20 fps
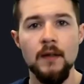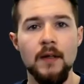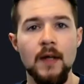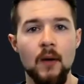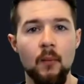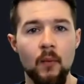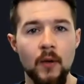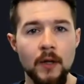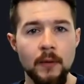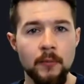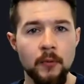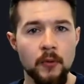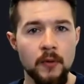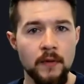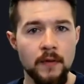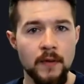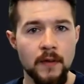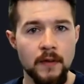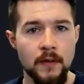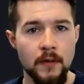Now, one
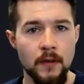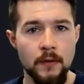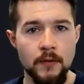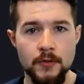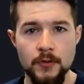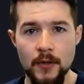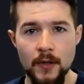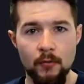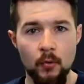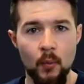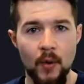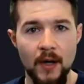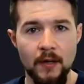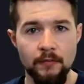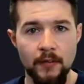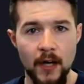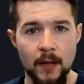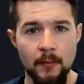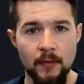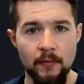important thing to note is you never want
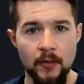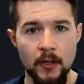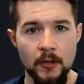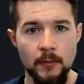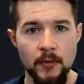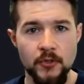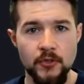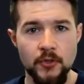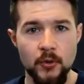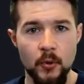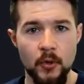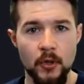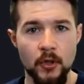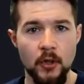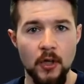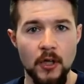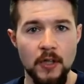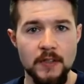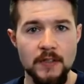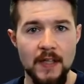environment variables stored
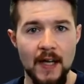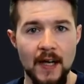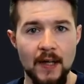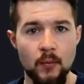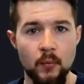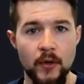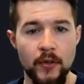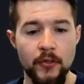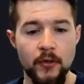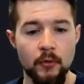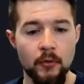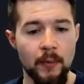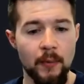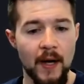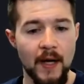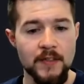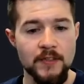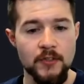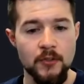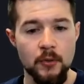alongside with your
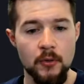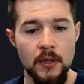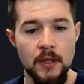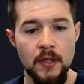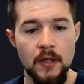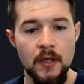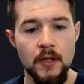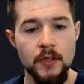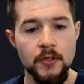repository.